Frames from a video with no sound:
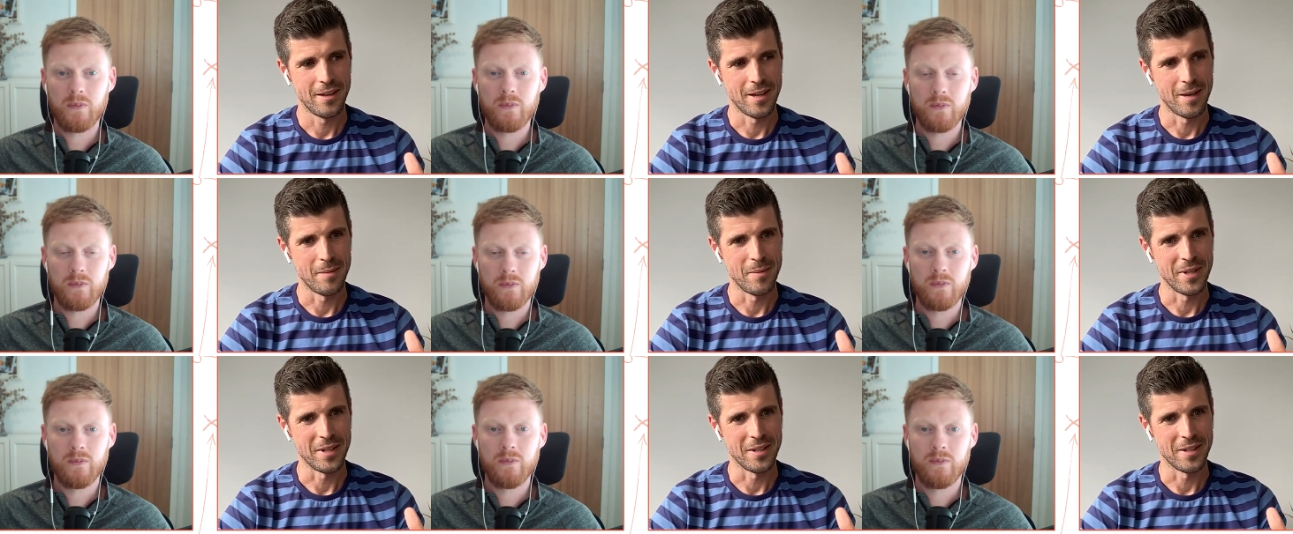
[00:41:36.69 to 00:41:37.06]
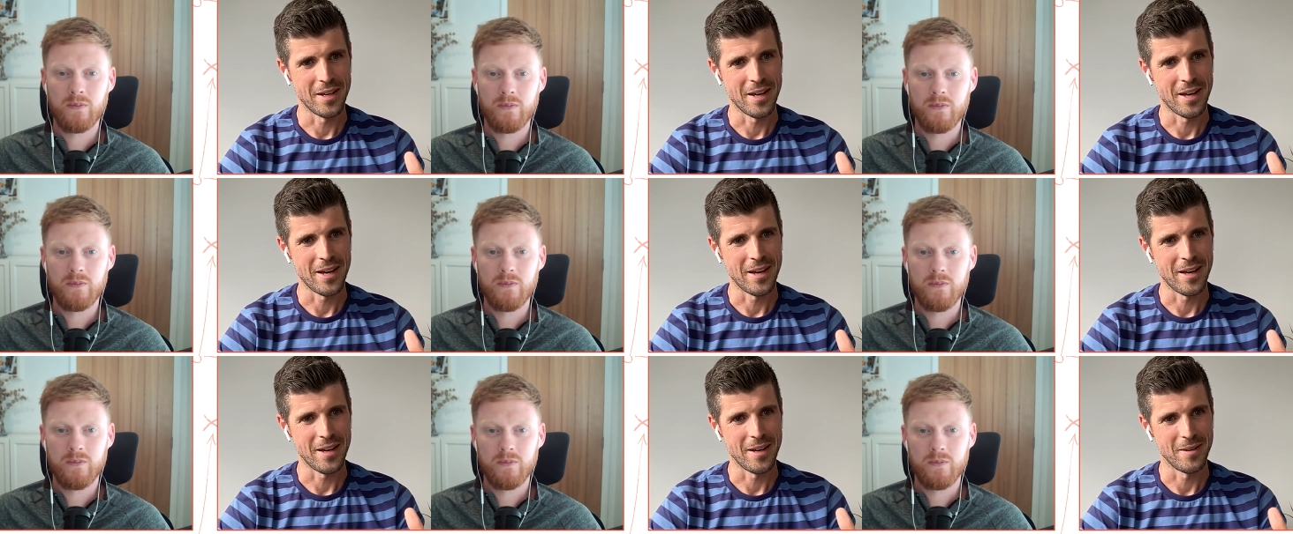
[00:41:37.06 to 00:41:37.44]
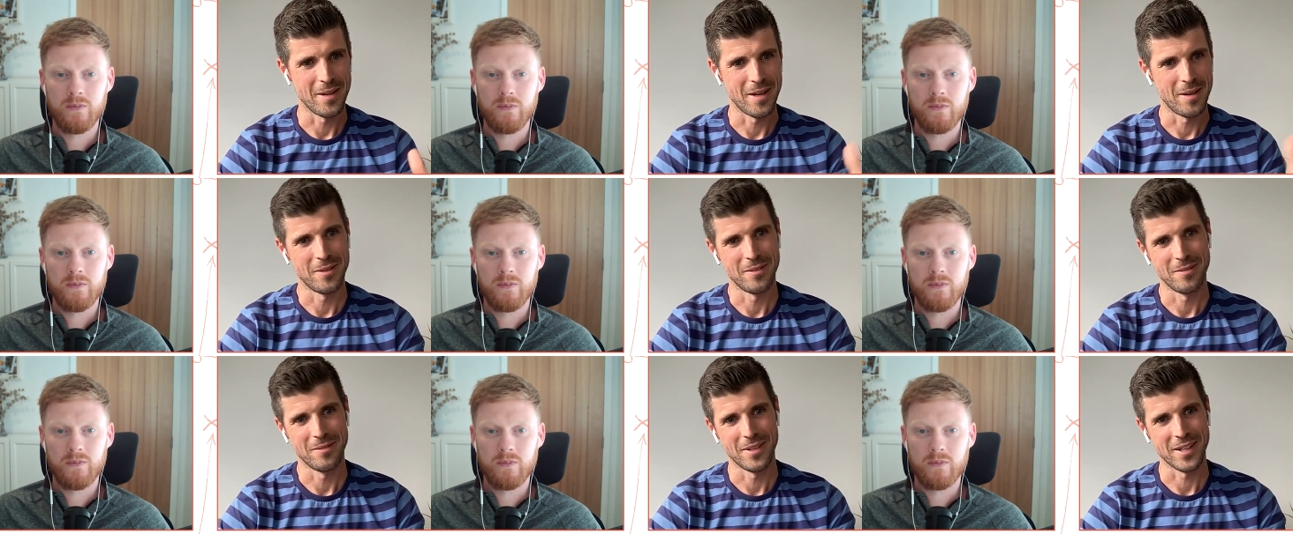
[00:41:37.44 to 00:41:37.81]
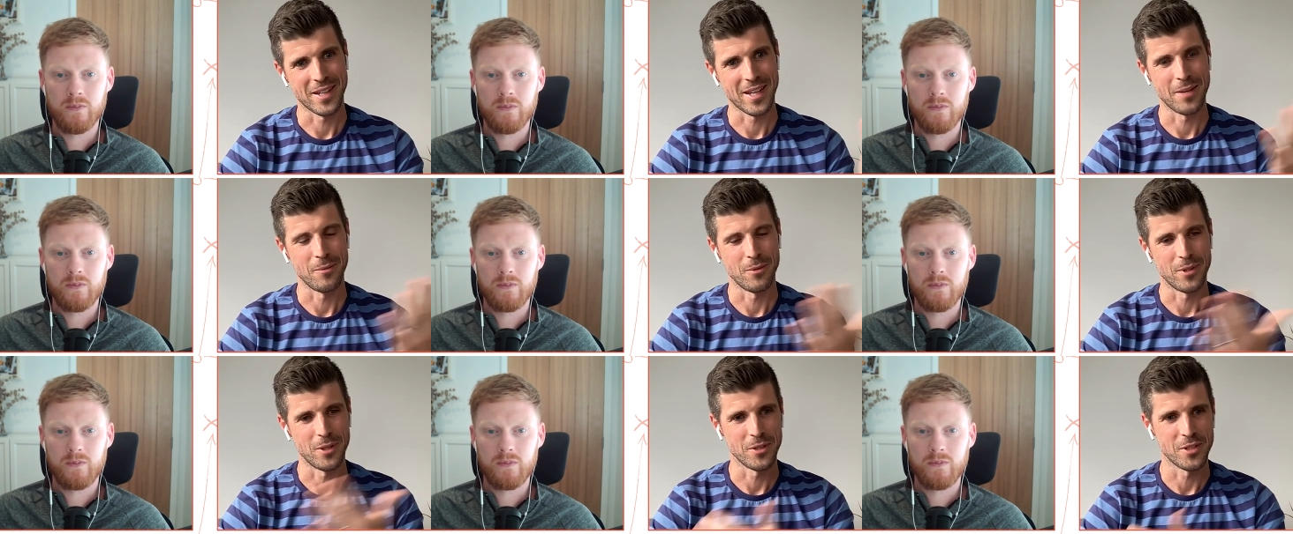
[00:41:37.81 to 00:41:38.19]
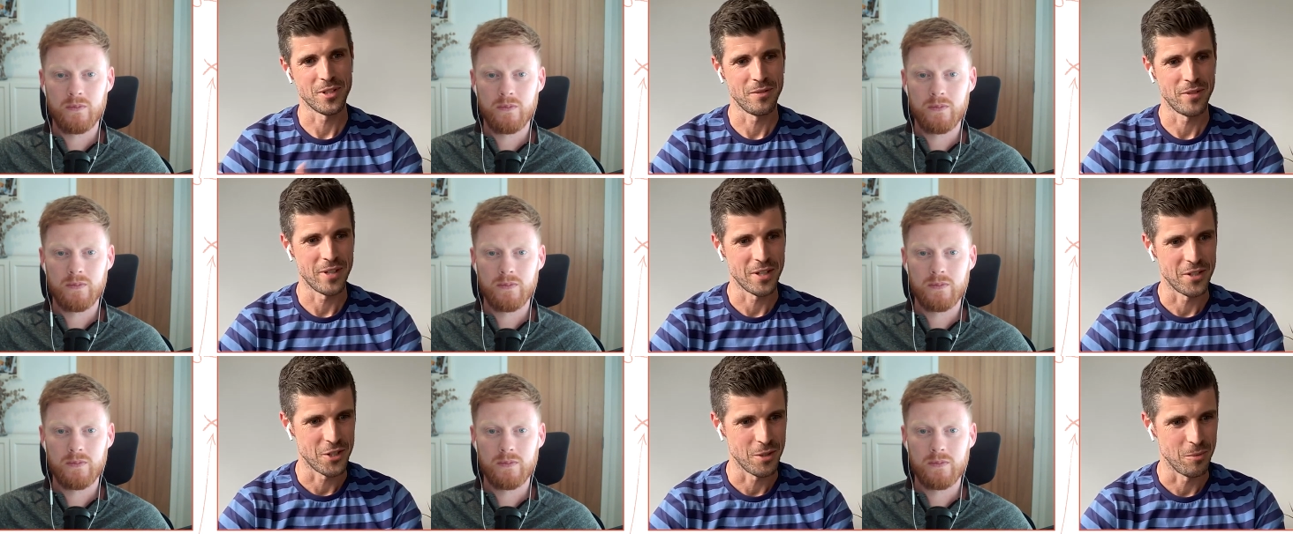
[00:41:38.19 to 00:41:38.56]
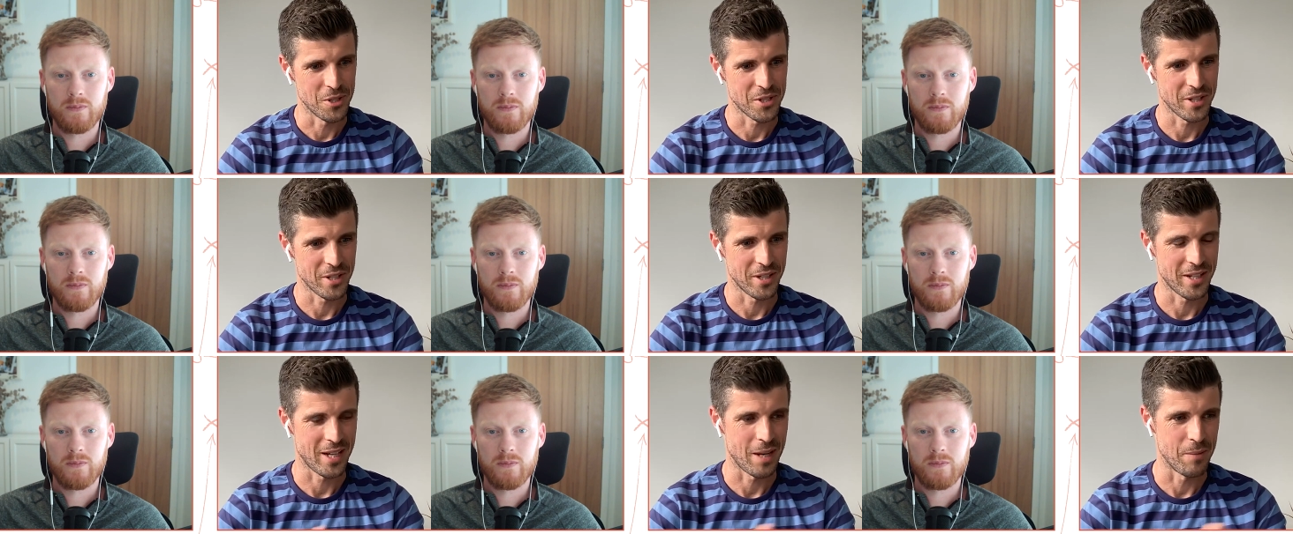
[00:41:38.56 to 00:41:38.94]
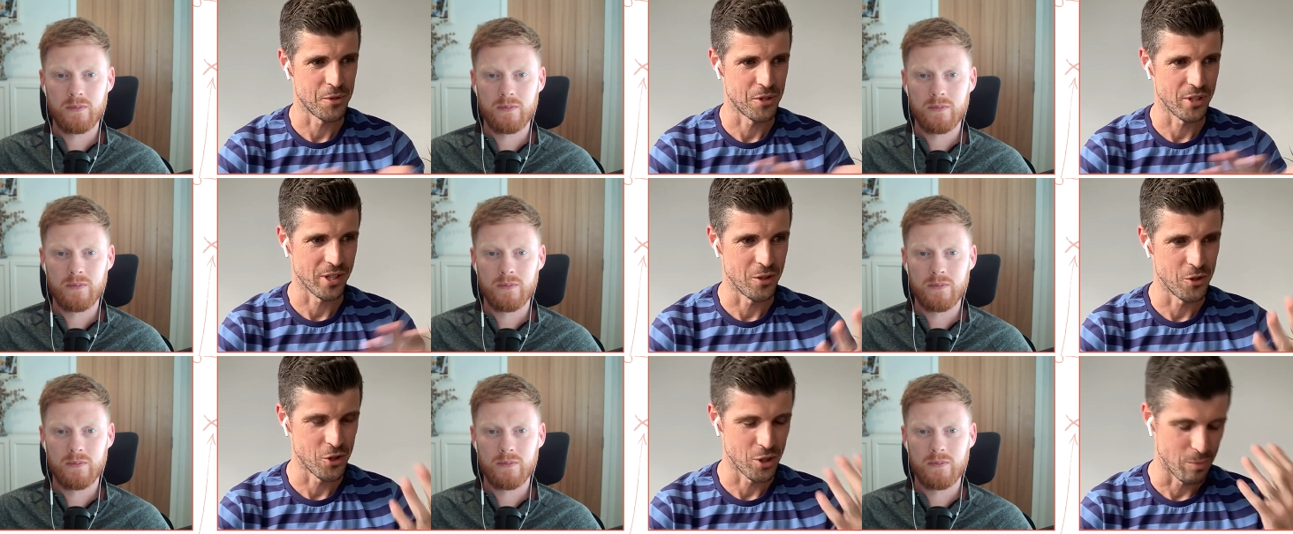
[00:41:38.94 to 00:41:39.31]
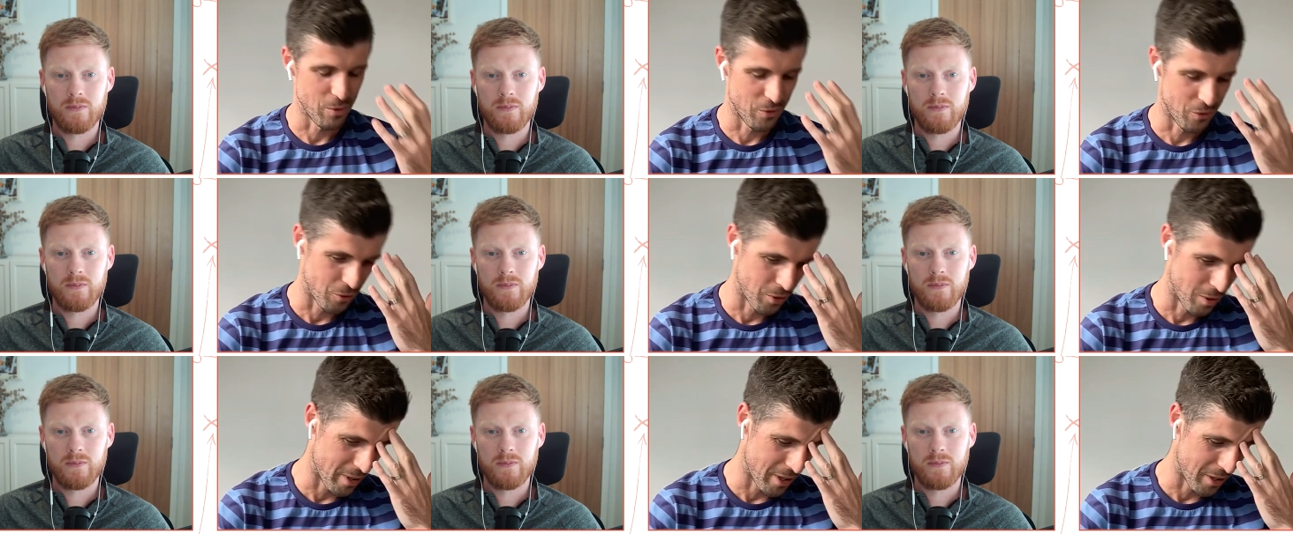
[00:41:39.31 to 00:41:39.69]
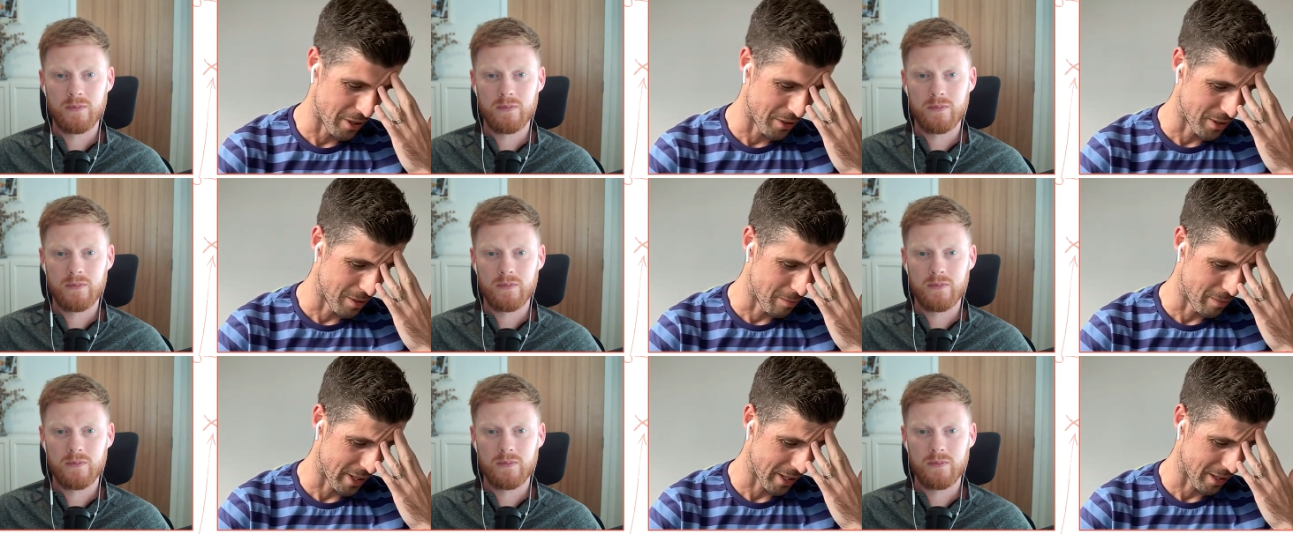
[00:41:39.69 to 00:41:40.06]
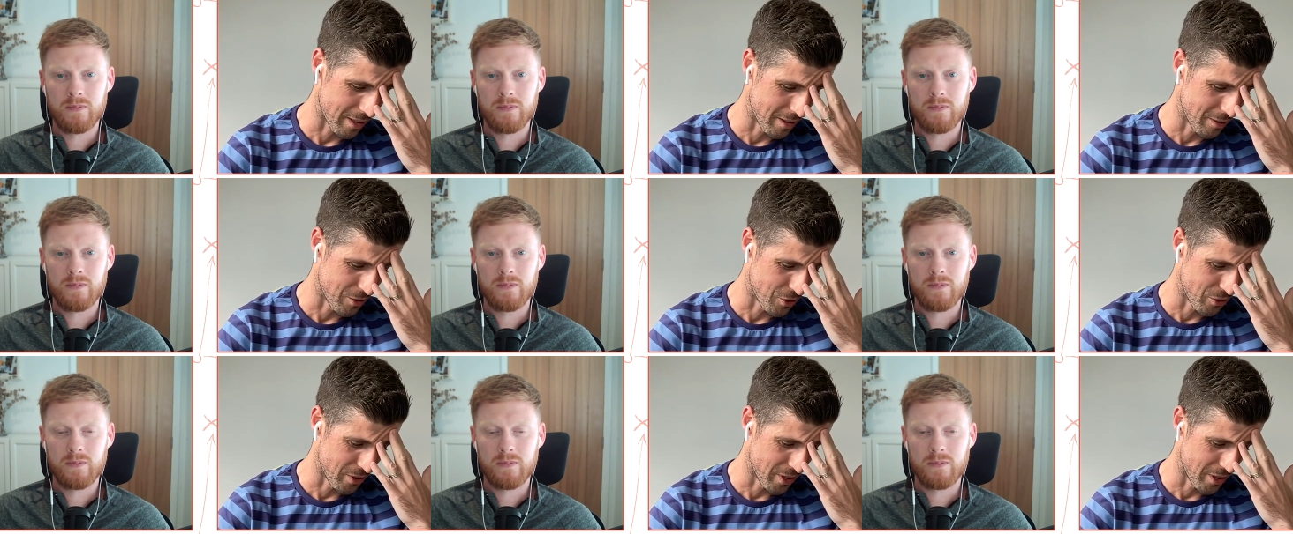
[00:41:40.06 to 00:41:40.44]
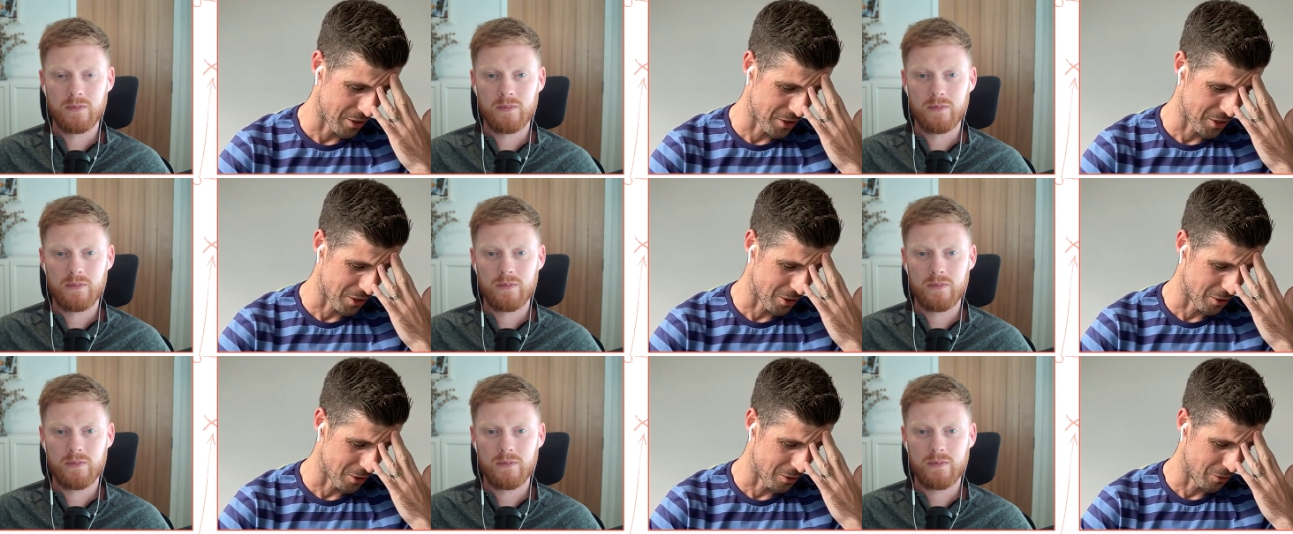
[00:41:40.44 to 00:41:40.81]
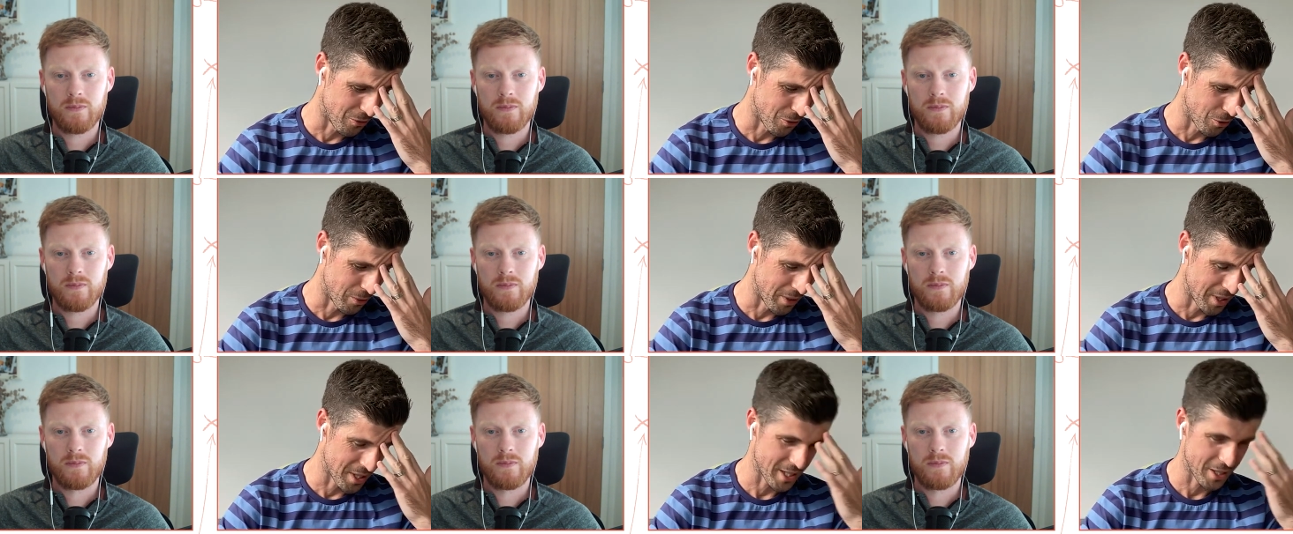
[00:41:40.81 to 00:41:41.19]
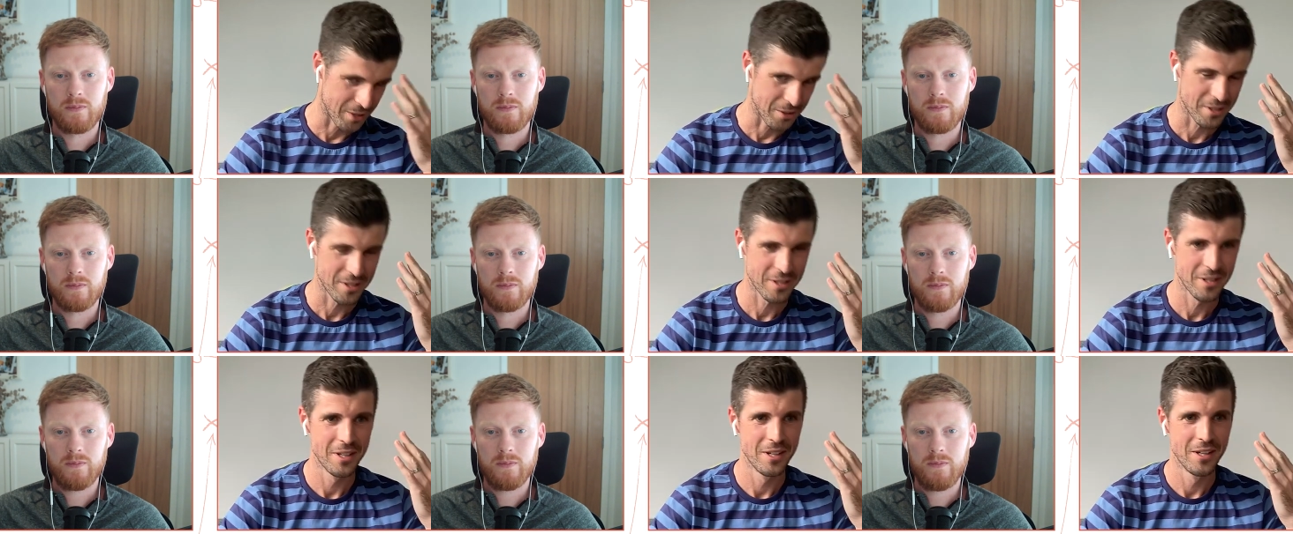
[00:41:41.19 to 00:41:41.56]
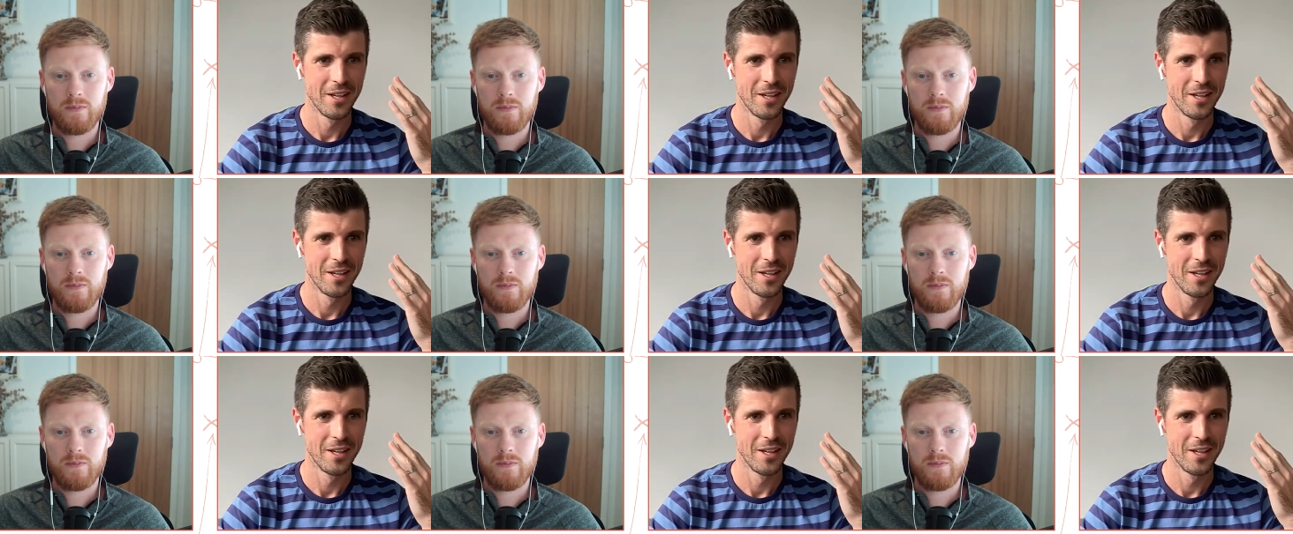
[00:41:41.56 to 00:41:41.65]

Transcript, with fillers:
Speaker 1: i mean uh, again without deviating too much i had a hamstring injury before a marathon back three years ago four weeks out